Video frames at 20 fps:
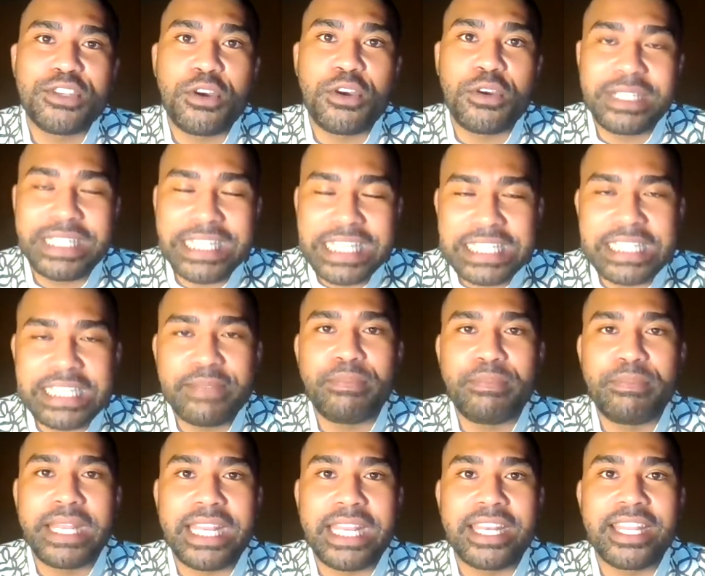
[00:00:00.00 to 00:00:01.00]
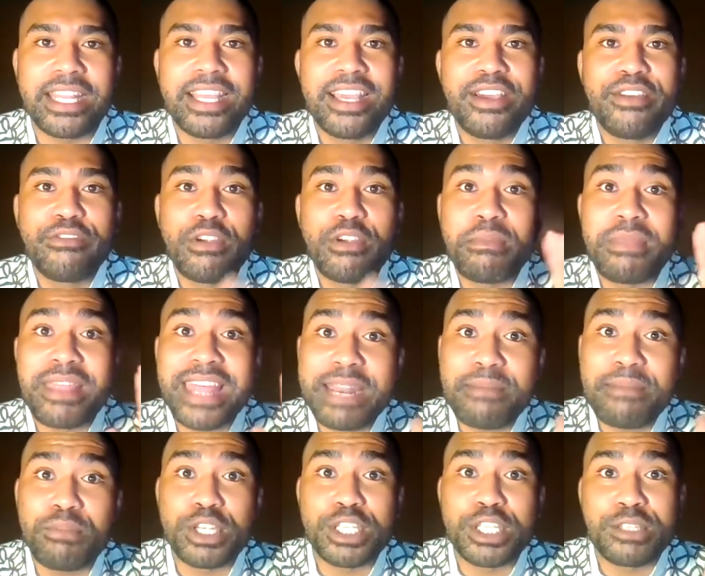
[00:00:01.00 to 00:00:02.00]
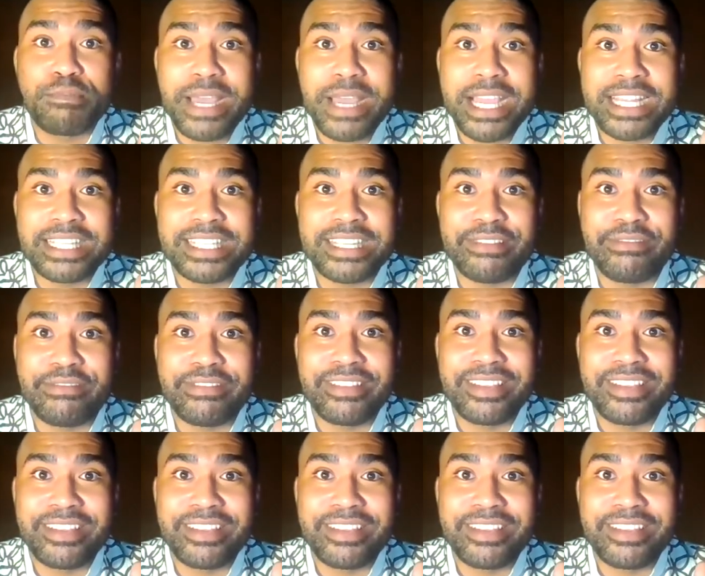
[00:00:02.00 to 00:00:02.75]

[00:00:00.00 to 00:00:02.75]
your discipline from that perspective.